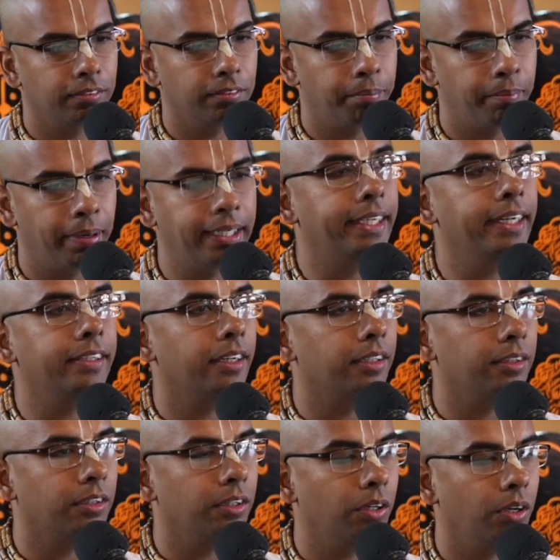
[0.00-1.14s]

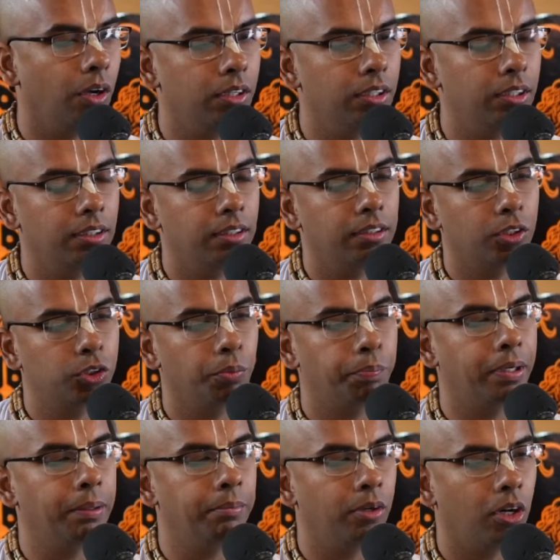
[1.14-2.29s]
meditated on the
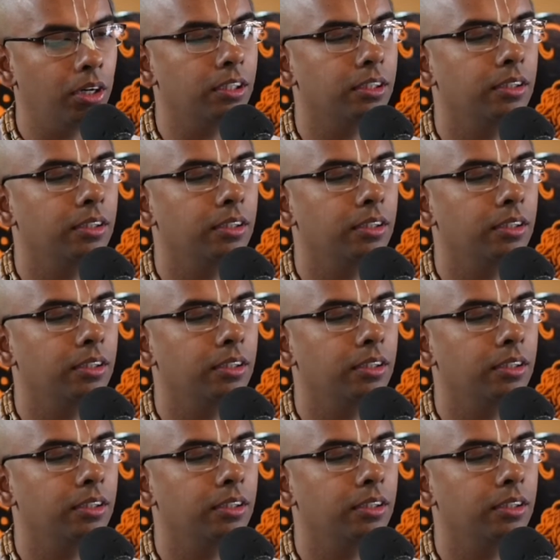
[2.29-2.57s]
Supreme Lord,